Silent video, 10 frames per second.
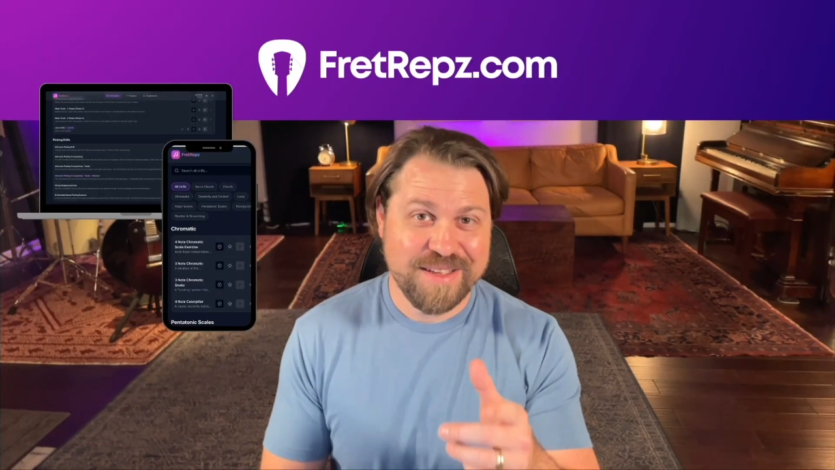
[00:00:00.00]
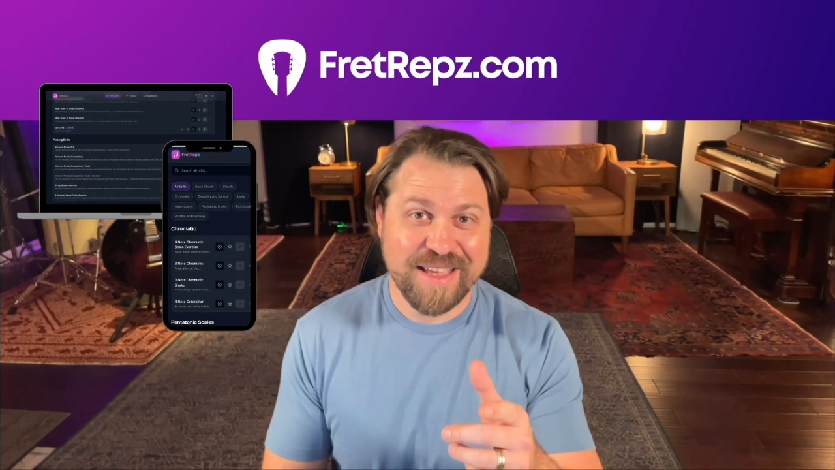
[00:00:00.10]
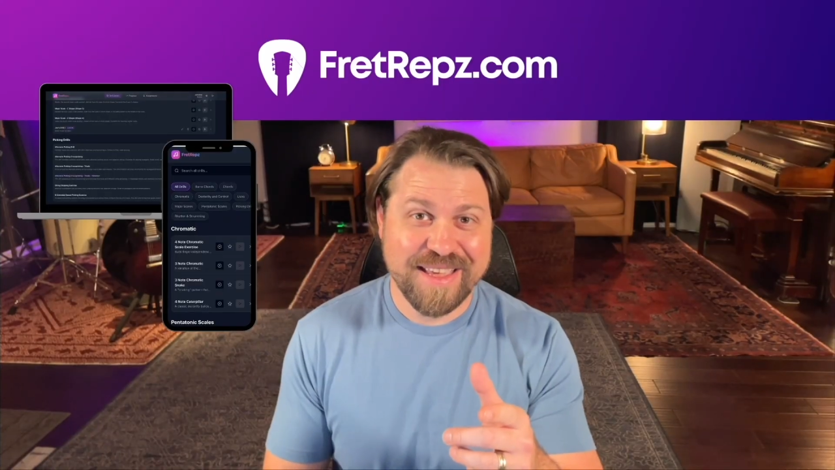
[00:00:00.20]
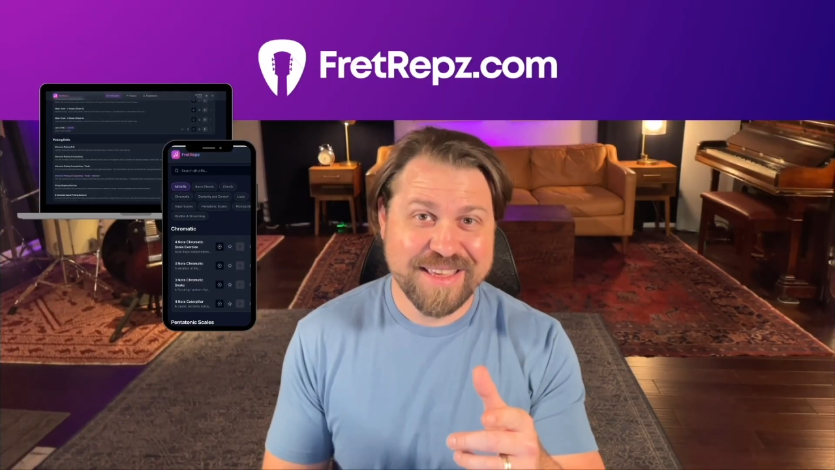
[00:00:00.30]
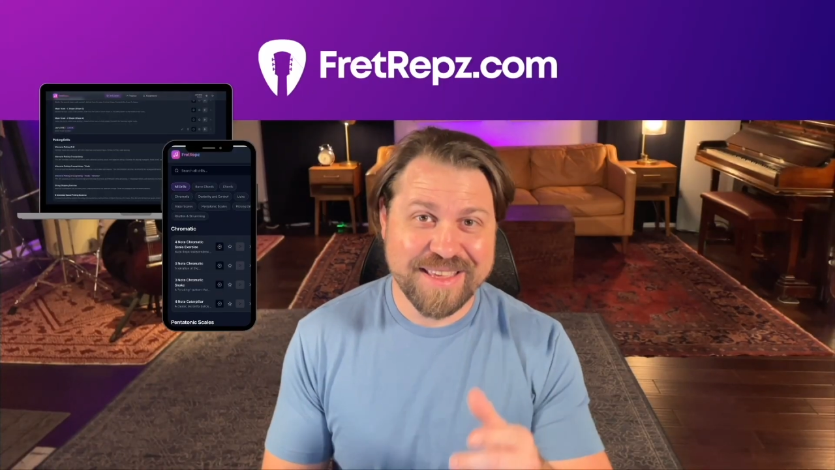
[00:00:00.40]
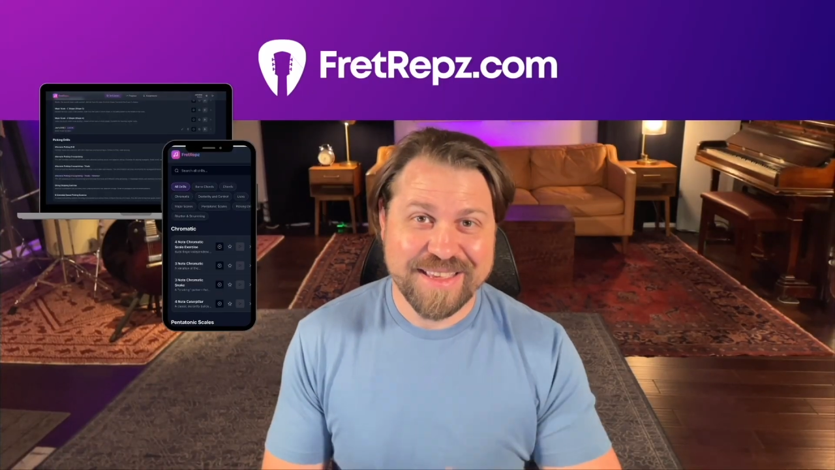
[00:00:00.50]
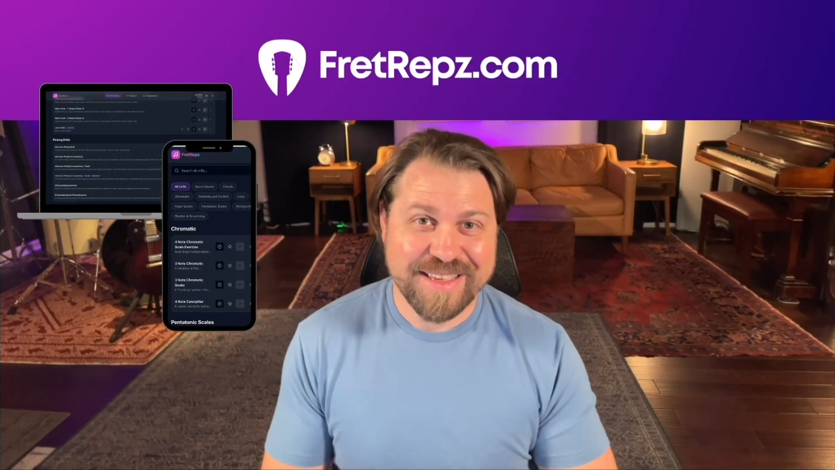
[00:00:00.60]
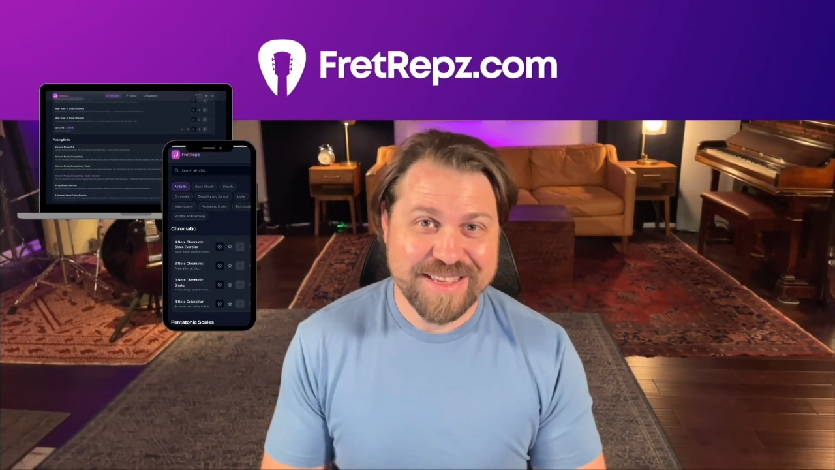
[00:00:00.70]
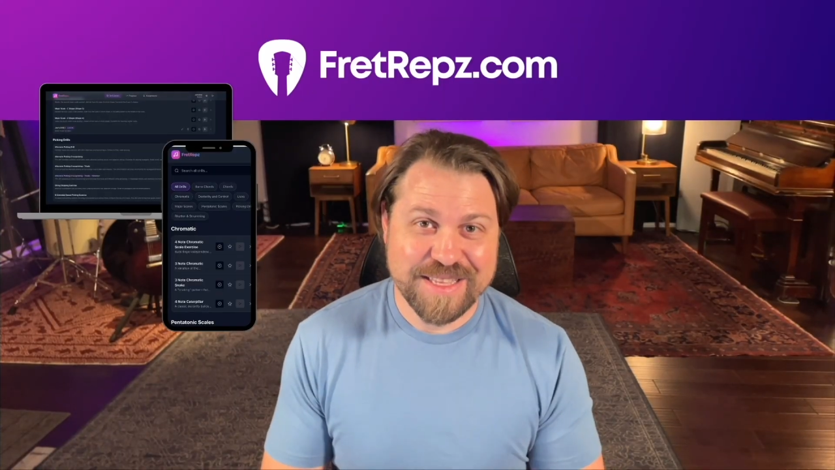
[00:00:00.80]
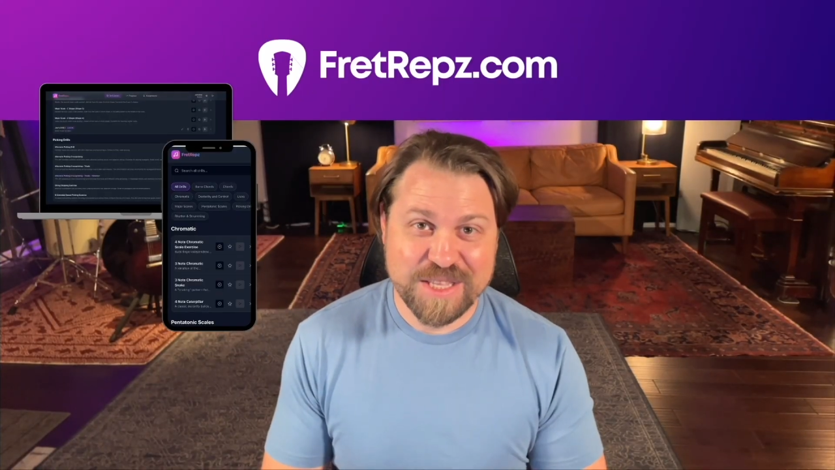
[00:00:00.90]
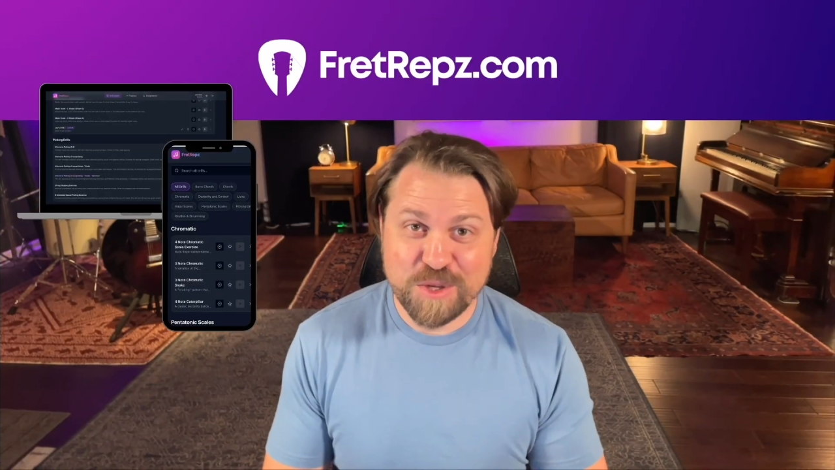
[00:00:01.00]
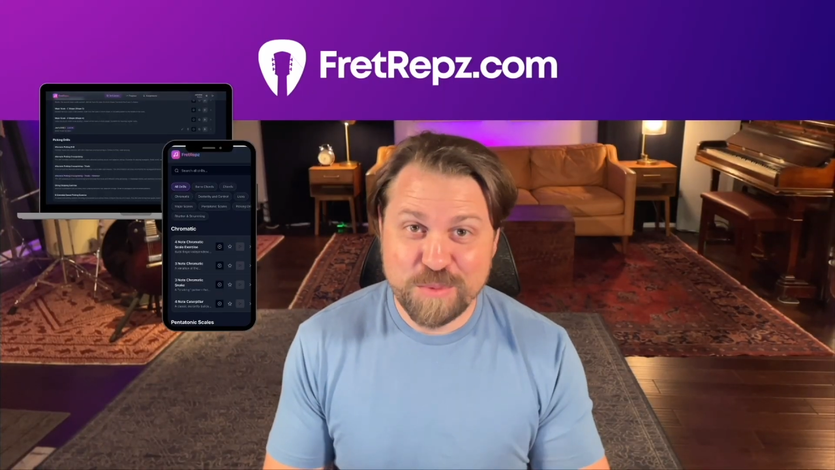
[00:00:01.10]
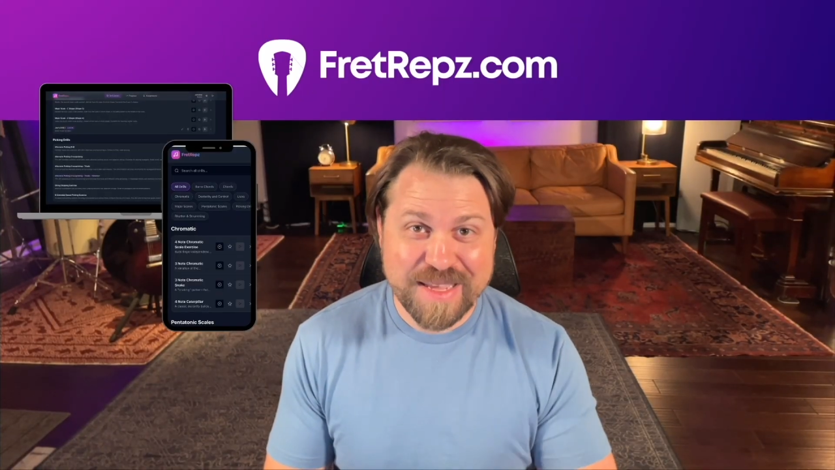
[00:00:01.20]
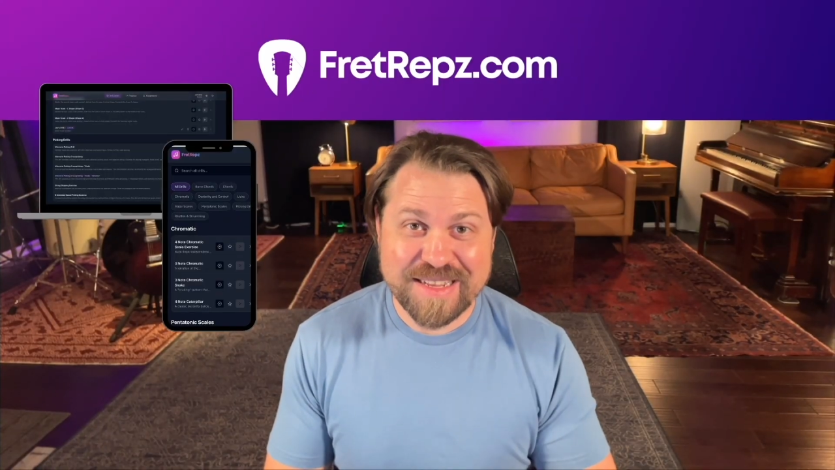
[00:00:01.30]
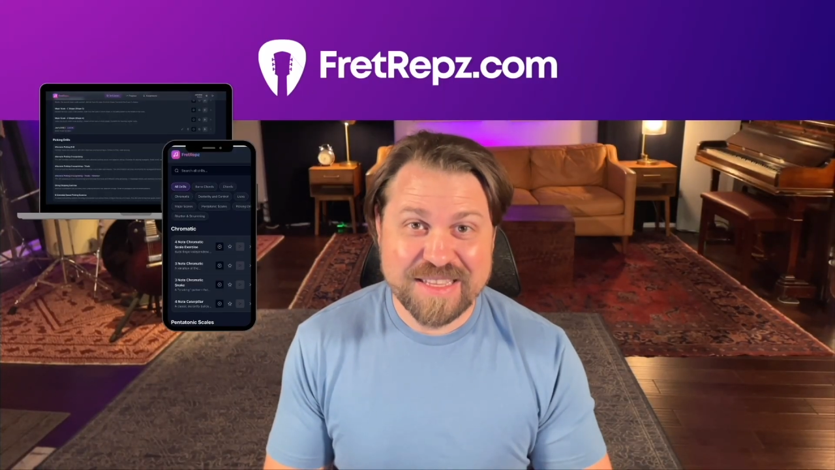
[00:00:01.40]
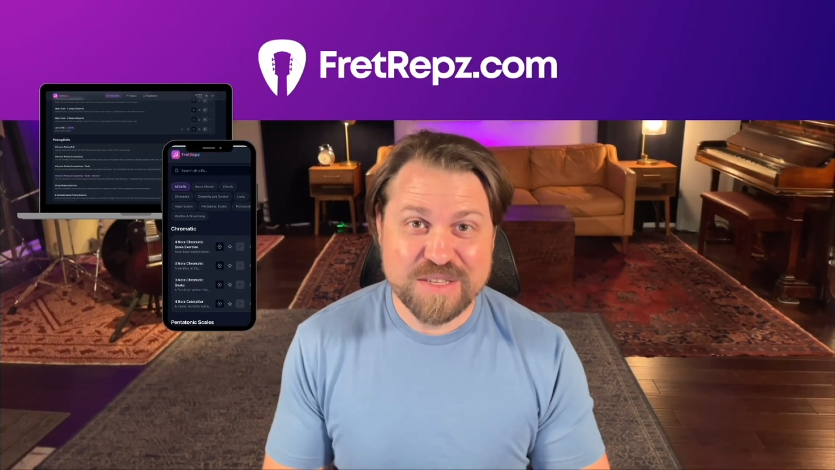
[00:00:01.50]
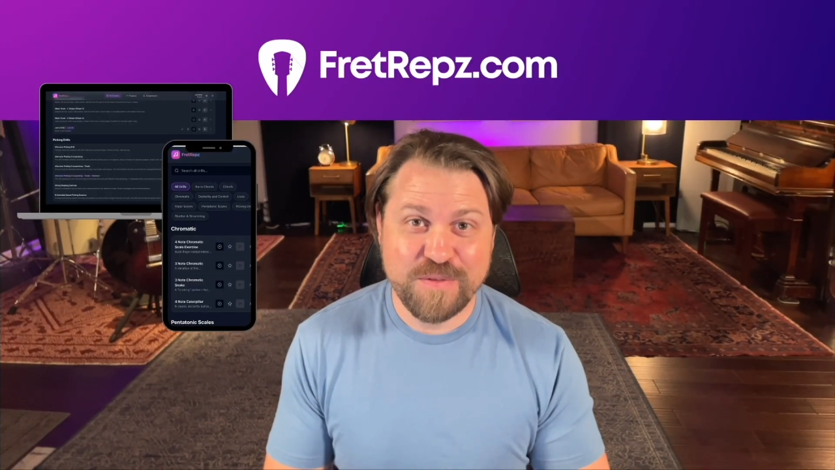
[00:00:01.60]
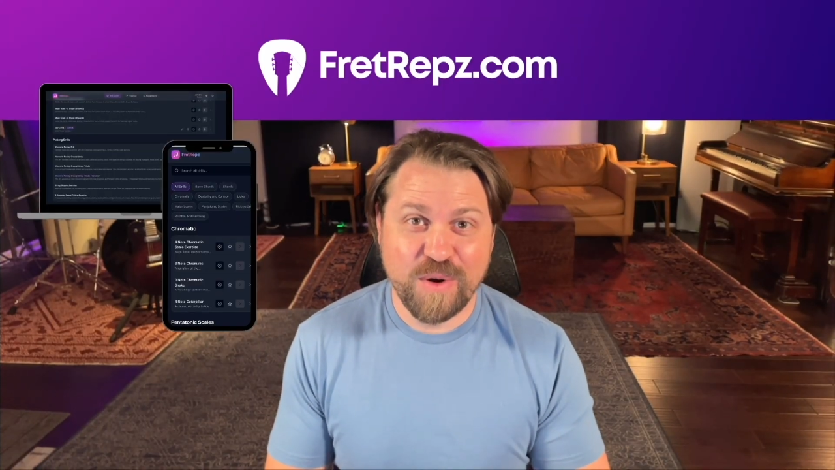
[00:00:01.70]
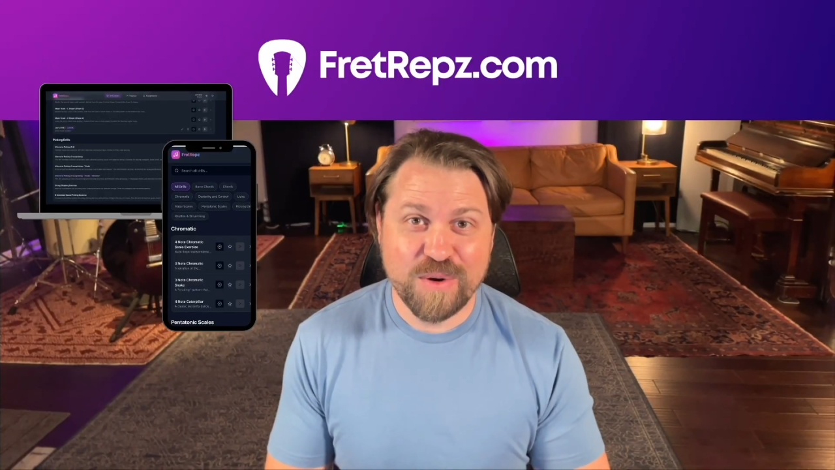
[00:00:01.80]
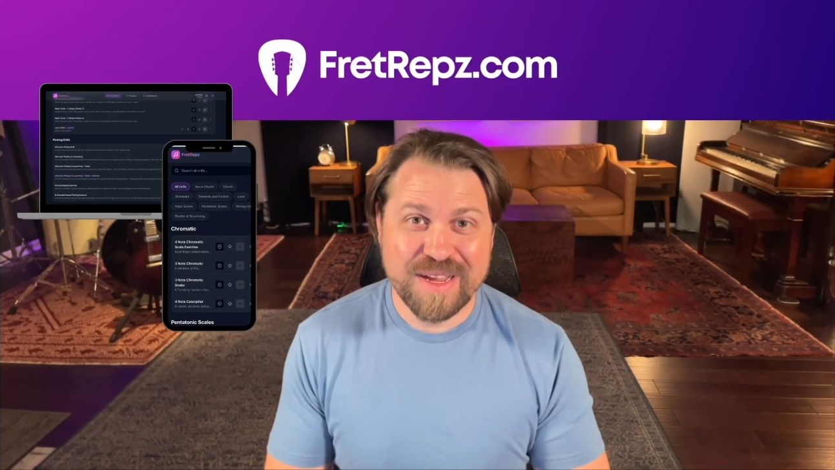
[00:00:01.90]
Hey, you made it this
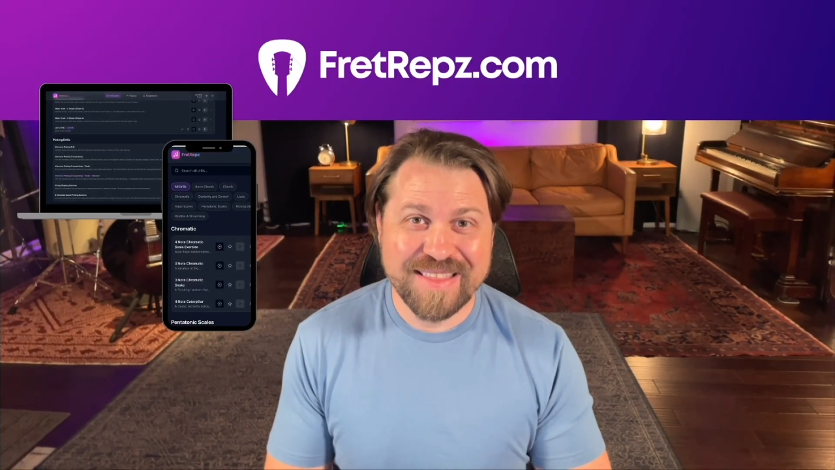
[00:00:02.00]
far,